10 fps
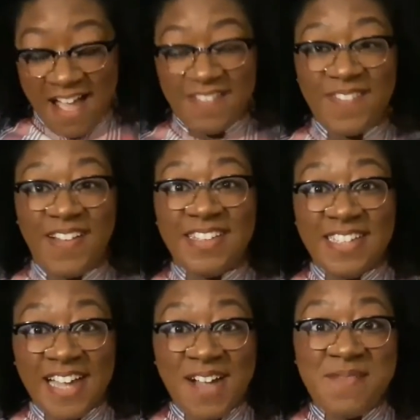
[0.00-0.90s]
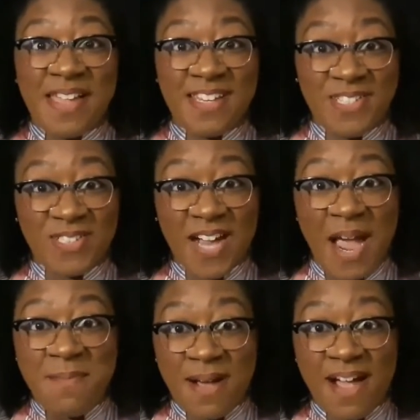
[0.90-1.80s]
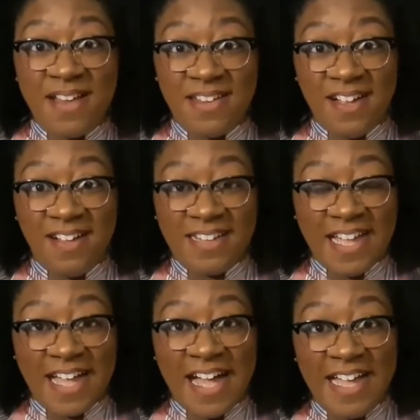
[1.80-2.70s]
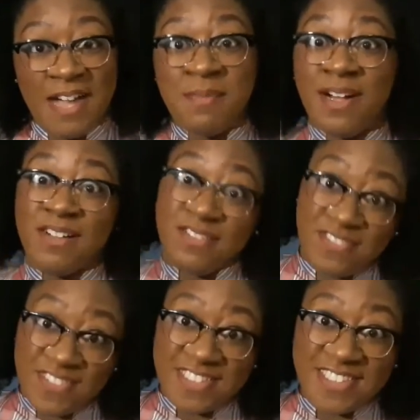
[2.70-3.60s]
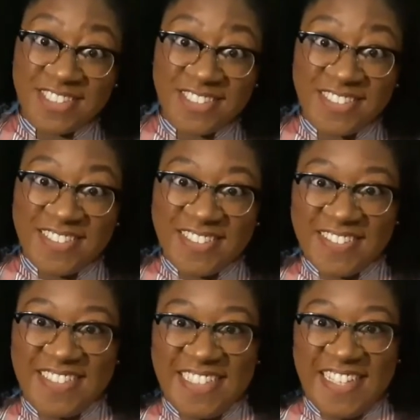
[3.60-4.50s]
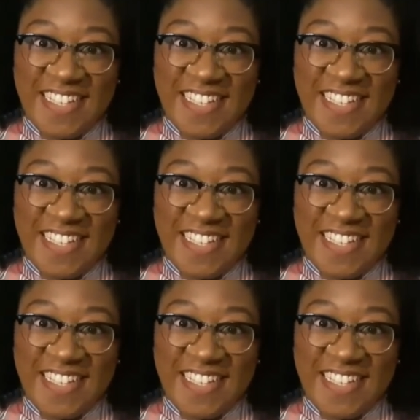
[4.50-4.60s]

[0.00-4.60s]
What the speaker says: I finally got me a tripod, y'all. Like, I am official.